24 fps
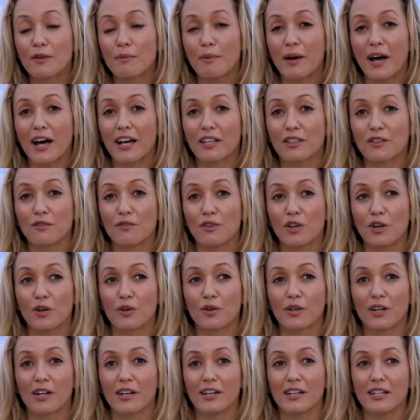the path of
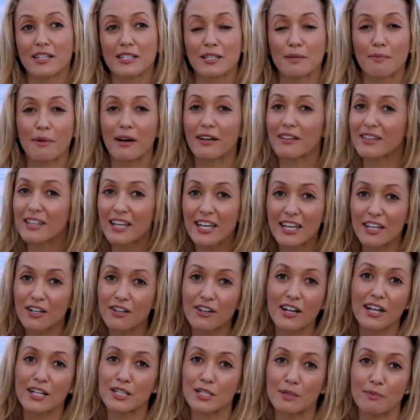yoga is about the
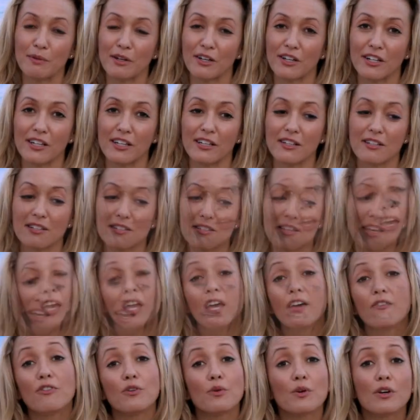inner experience.
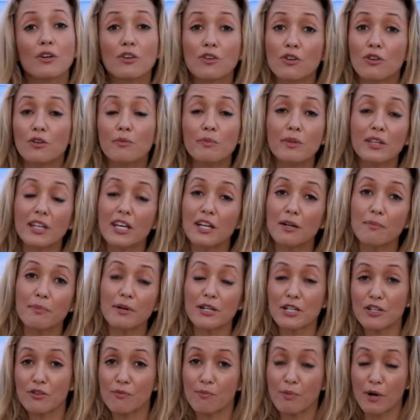If you accumulate a
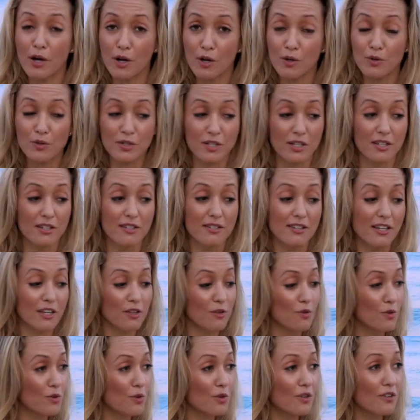bunch of poses
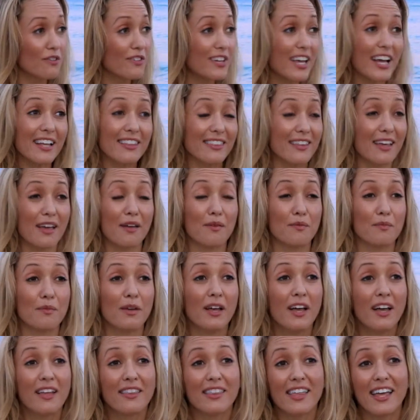and you sort of get them,
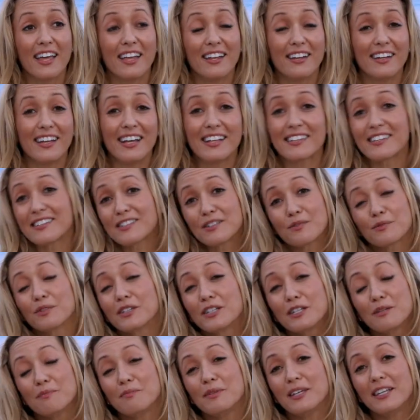then it doesn't
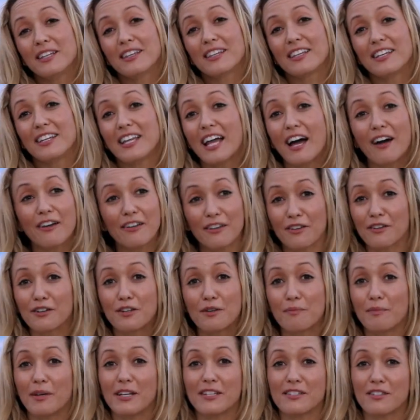really mean that now you're an
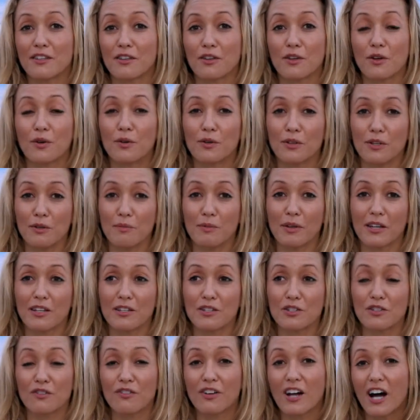amazing yogi
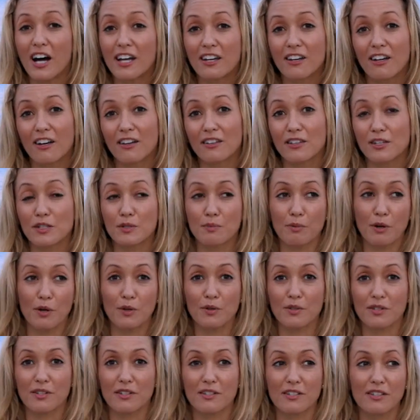because you've gotten all these
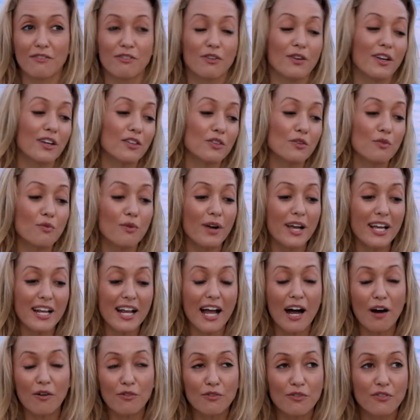poses. If you get the right
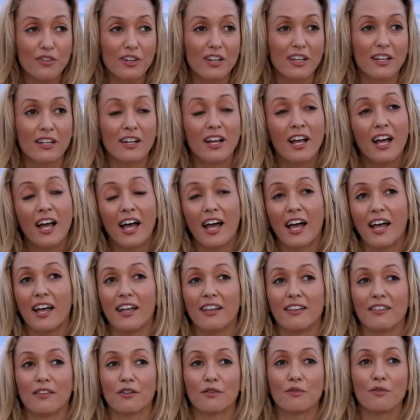outfit
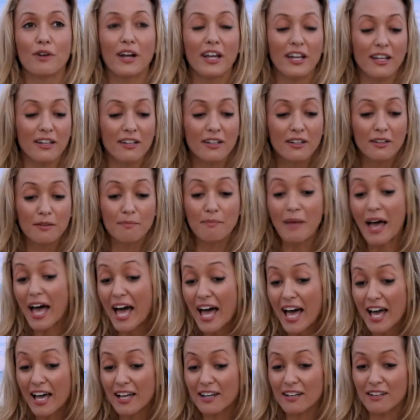and the right
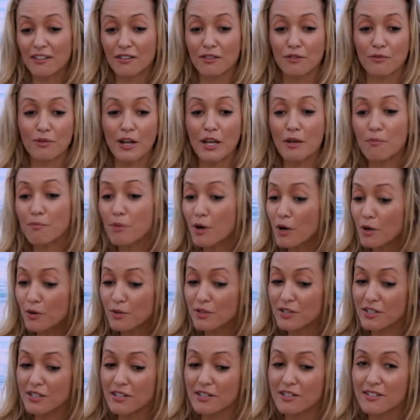mat and the right
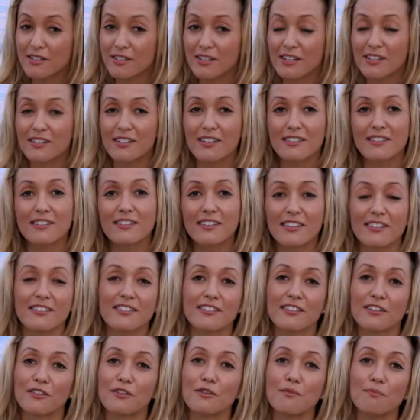poses, it doesn't
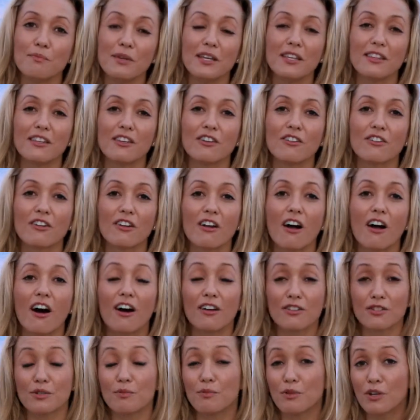necessarily mean that you're an
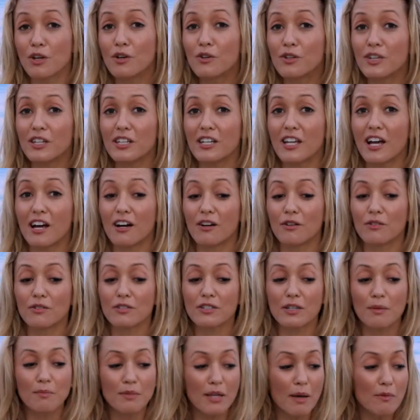awesome yogi now.
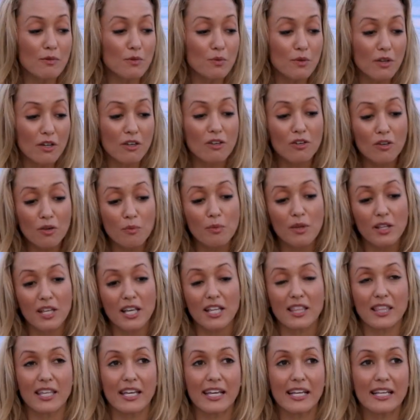Sometimes we
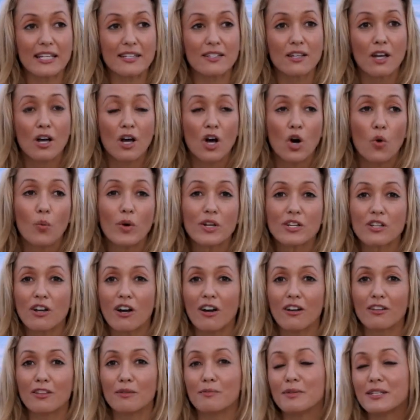accumulate things which
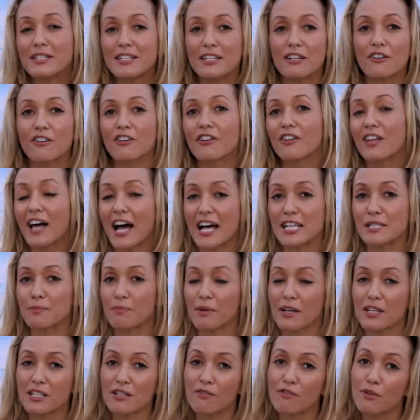are the material
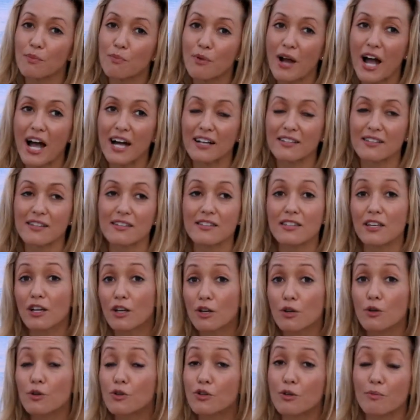aspects of the practice, the
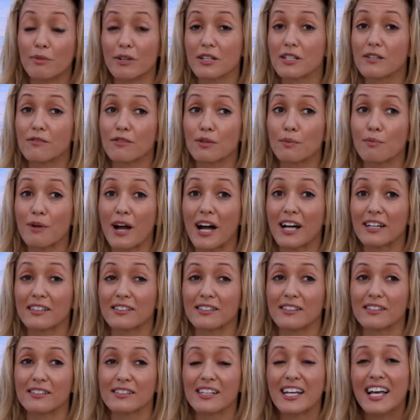accoutrements of the
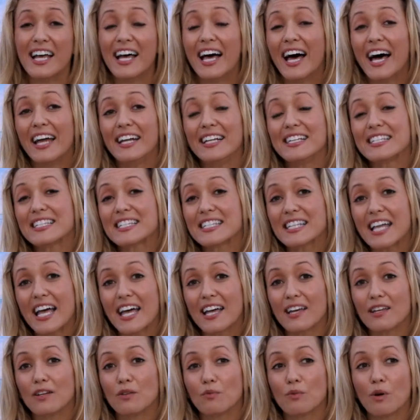practice. And
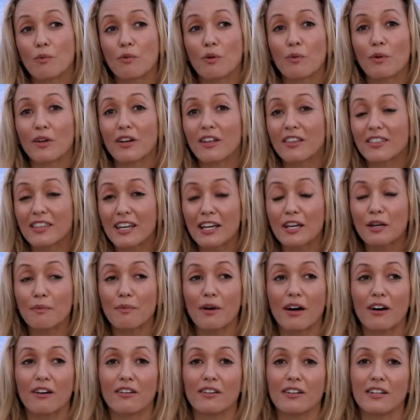instead, what we want to think
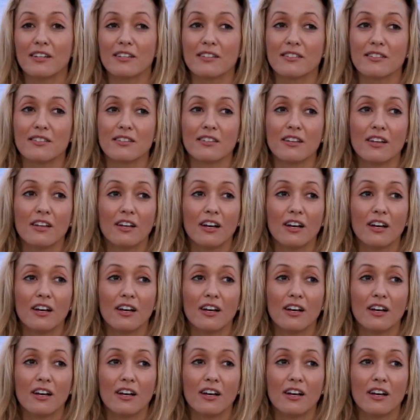about is